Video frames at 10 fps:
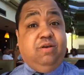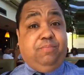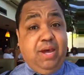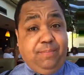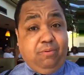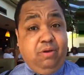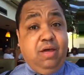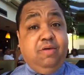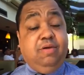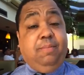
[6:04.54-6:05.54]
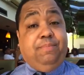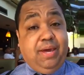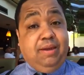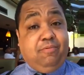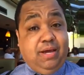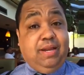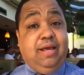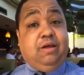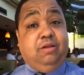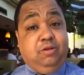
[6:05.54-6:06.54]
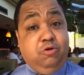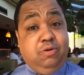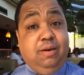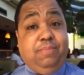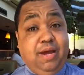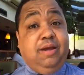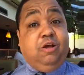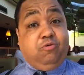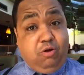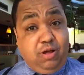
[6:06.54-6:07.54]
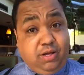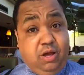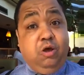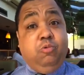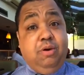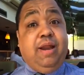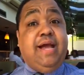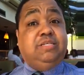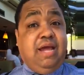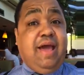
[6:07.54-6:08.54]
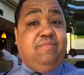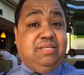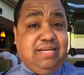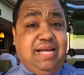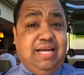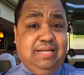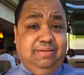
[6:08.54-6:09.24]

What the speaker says: people than being riggedy colluding and being the crook, we would actually have this done.